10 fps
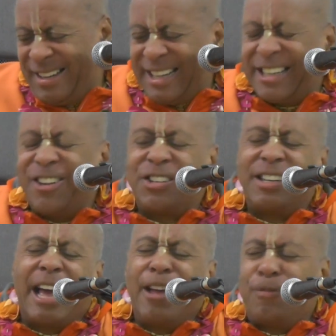that
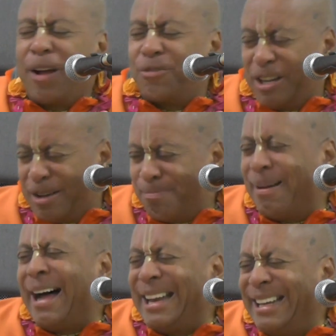there's life after the
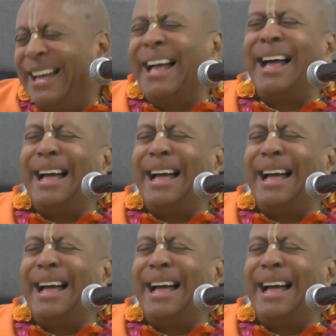body?